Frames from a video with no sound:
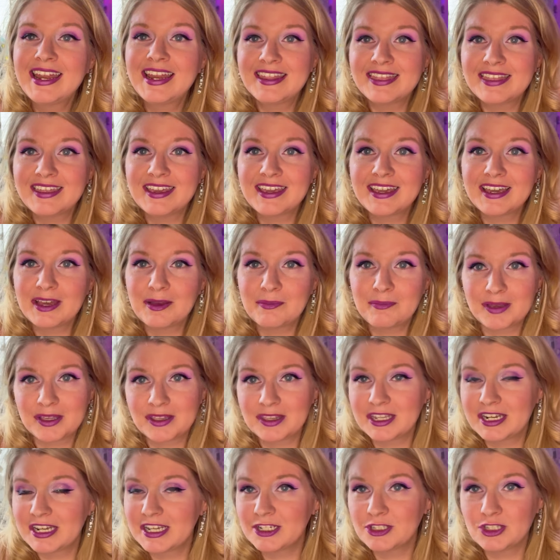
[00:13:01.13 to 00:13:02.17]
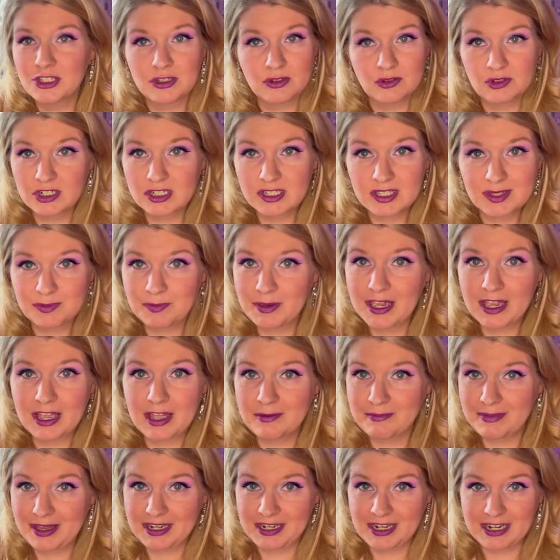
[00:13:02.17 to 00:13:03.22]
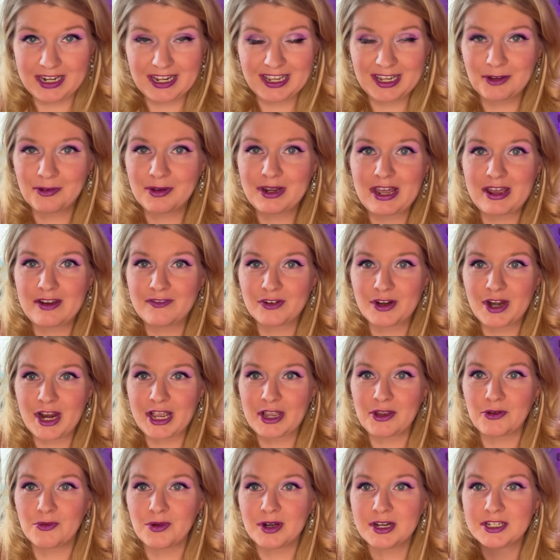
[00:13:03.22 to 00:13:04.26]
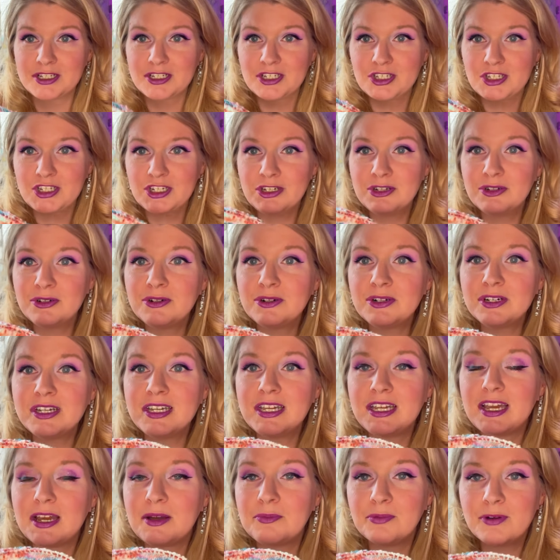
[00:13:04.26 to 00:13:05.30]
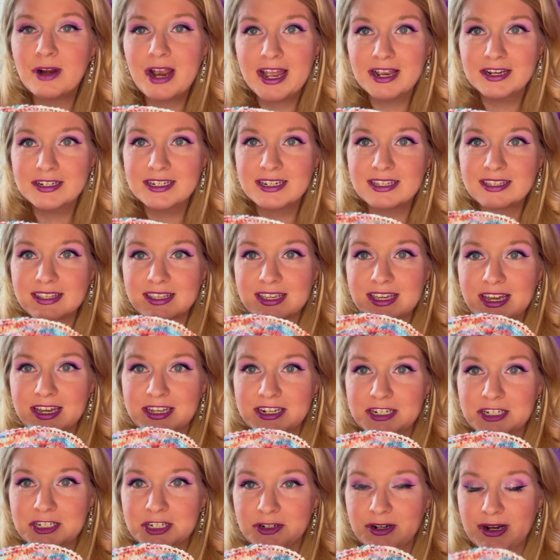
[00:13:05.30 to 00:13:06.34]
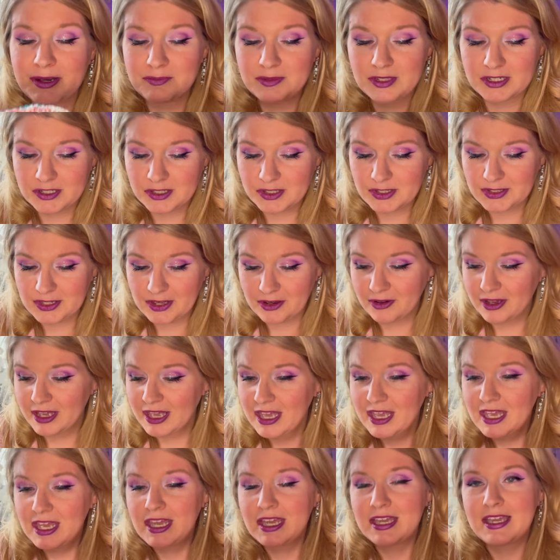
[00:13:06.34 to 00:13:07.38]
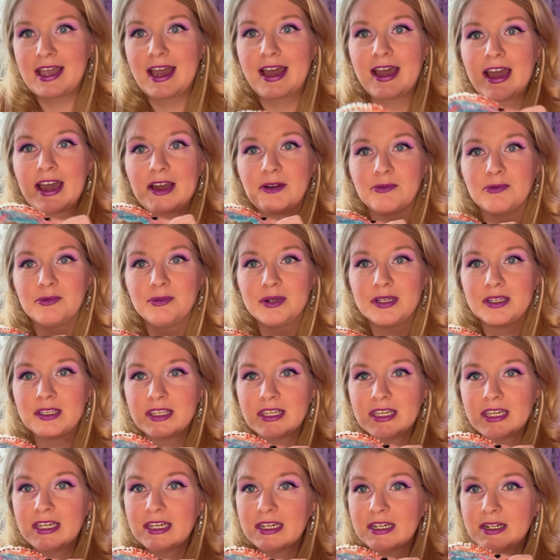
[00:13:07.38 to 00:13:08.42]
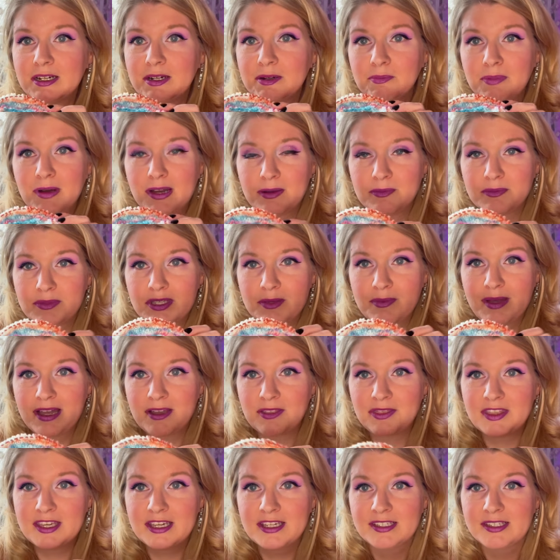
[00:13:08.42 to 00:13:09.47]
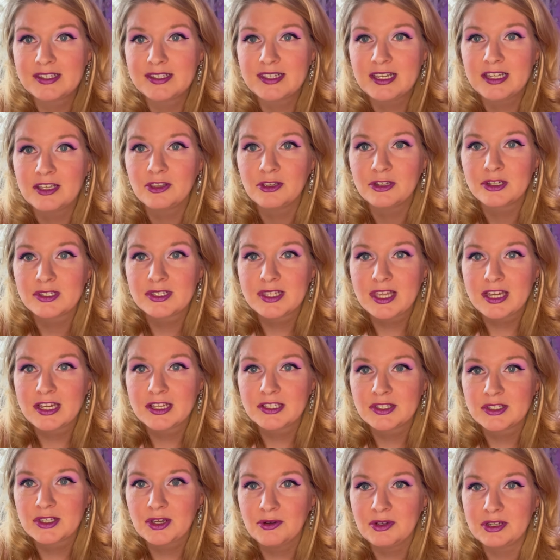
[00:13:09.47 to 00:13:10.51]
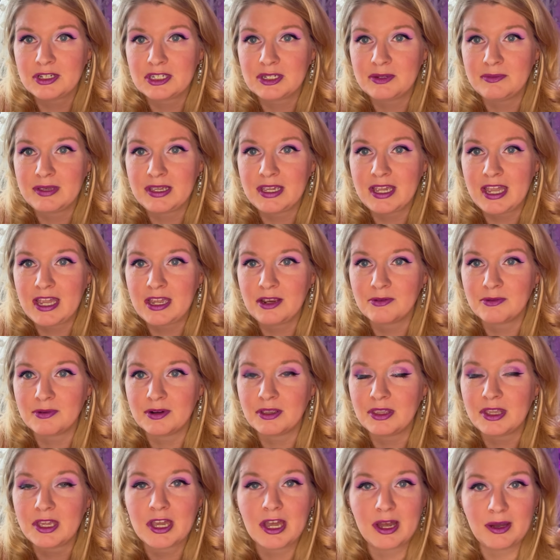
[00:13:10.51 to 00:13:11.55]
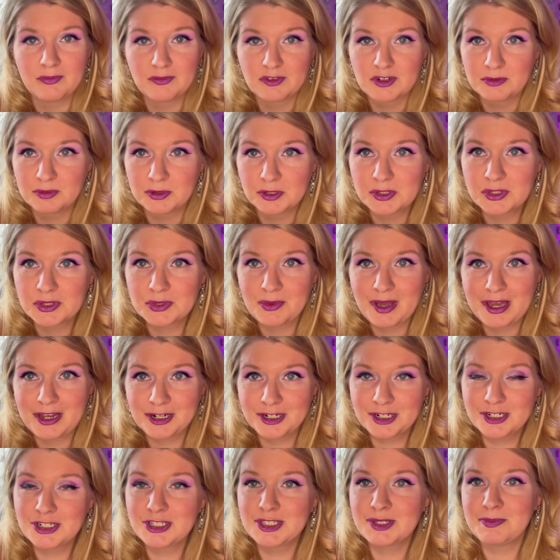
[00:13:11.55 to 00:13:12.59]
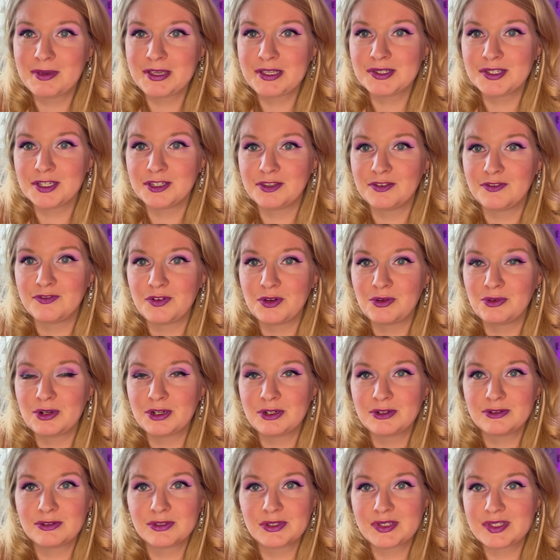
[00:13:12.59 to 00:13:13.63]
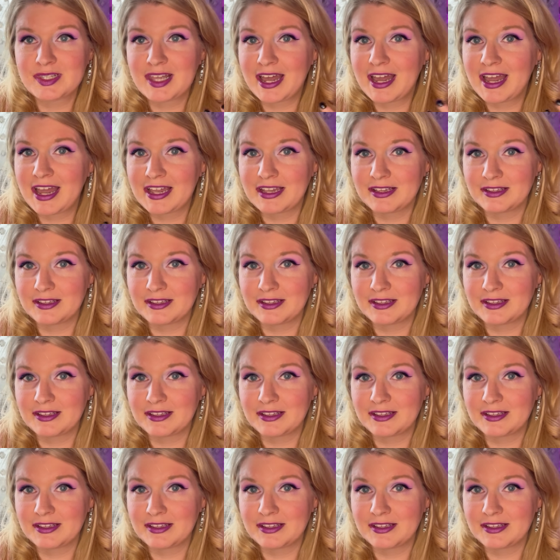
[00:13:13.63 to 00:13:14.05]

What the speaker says: the ability to just pick up my knitting whenever I want to, practically uninterrupted. So yeah, really pumped about this. It looks like it's going to be a really comfortable sweater just based on the photos that